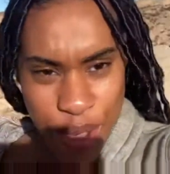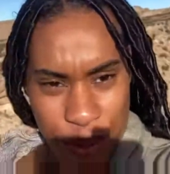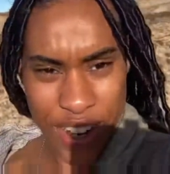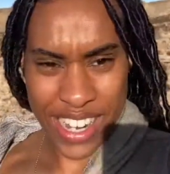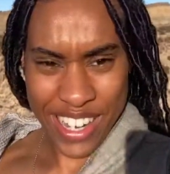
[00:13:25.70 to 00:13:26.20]

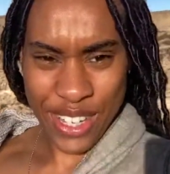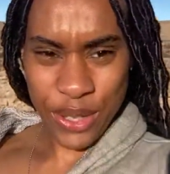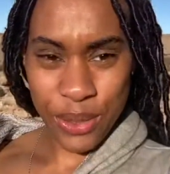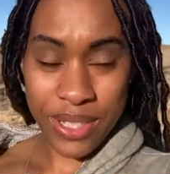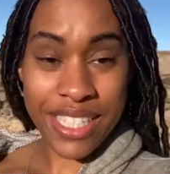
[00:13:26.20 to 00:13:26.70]
we're in
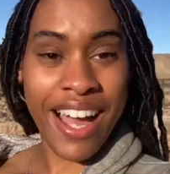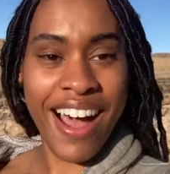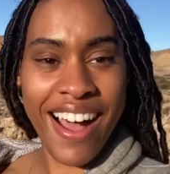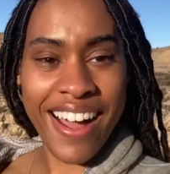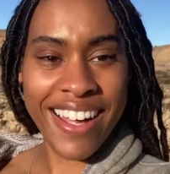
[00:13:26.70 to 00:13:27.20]

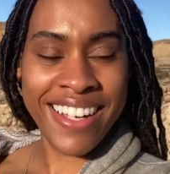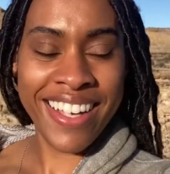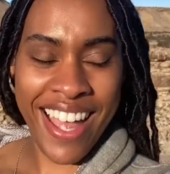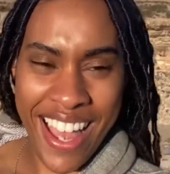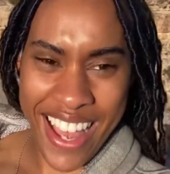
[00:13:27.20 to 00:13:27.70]
Utah
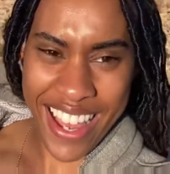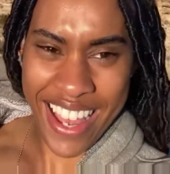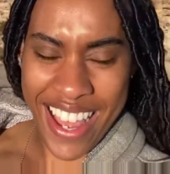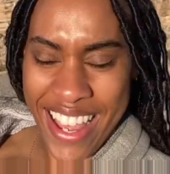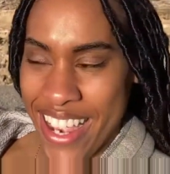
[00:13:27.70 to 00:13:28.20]

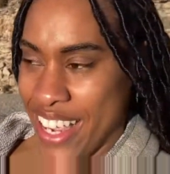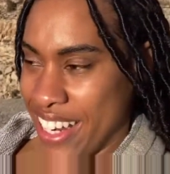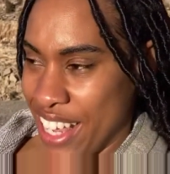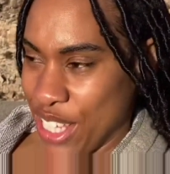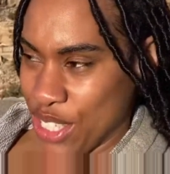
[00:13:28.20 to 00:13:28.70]

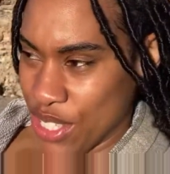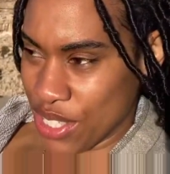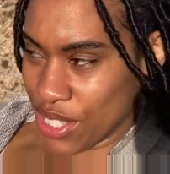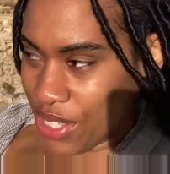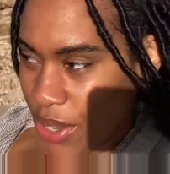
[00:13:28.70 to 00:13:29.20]
and it's
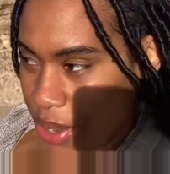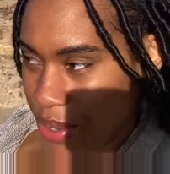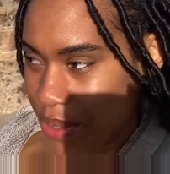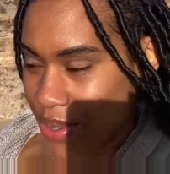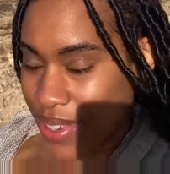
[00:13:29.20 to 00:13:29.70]

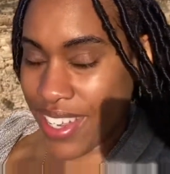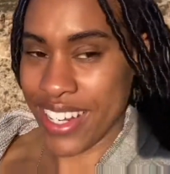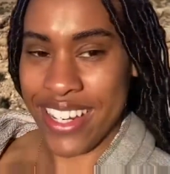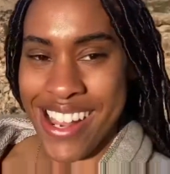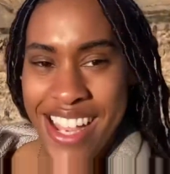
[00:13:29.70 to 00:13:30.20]
so
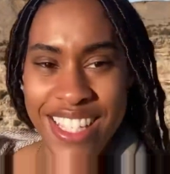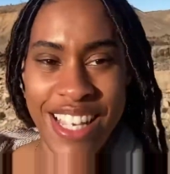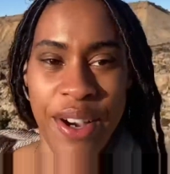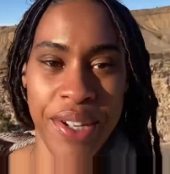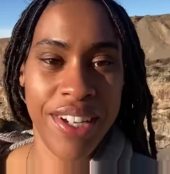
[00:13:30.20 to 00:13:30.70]
nice
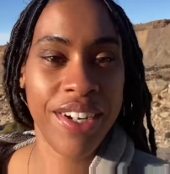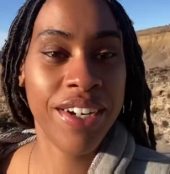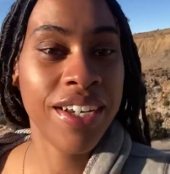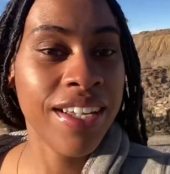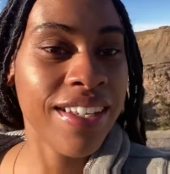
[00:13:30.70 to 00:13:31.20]
out here.
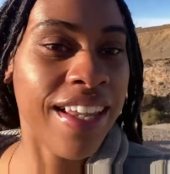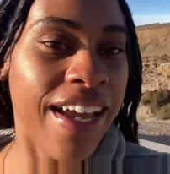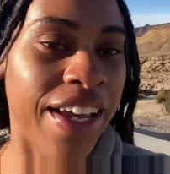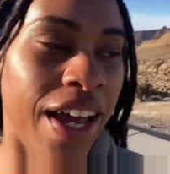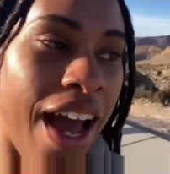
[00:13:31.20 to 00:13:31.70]

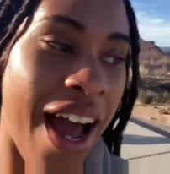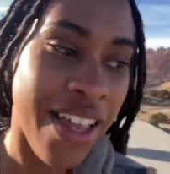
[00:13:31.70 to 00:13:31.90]
Like, I